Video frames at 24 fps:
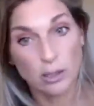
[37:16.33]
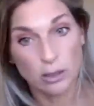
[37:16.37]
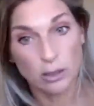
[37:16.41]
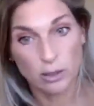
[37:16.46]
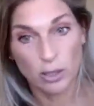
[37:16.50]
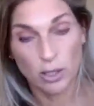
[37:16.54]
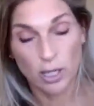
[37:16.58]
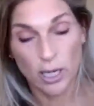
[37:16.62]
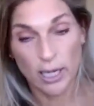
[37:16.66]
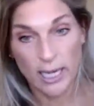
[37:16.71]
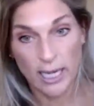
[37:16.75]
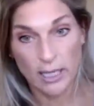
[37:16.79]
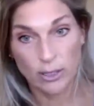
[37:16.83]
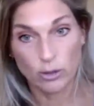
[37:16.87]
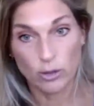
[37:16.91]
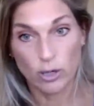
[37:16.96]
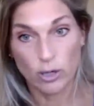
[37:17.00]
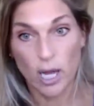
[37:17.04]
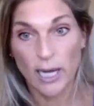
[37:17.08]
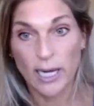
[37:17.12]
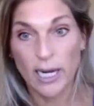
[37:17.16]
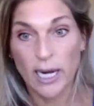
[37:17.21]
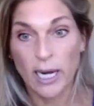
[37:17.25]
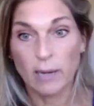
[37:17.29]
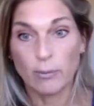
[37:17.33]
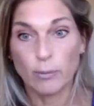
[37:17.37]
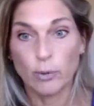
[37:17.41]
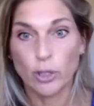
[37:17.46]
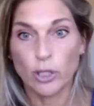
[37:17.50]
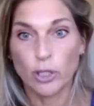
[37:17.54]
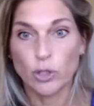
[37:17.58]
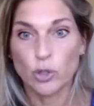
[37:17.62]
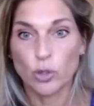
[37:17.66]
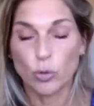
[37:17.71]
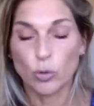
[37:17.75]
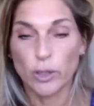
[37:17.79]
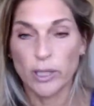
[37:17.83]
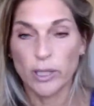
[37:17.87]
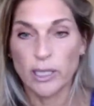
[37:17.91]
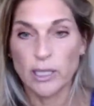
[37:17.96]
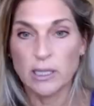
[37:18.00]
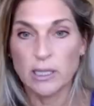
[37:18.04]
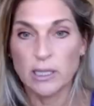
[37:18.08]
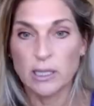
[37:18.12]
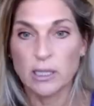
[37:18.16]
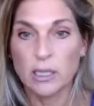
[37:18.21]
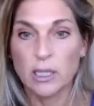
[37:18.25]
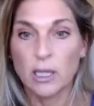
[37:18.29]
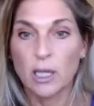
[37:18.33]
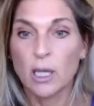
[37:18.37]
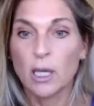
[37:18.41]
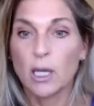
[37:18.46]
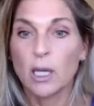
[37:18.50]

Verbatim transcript: You, again, you're not hammering joints.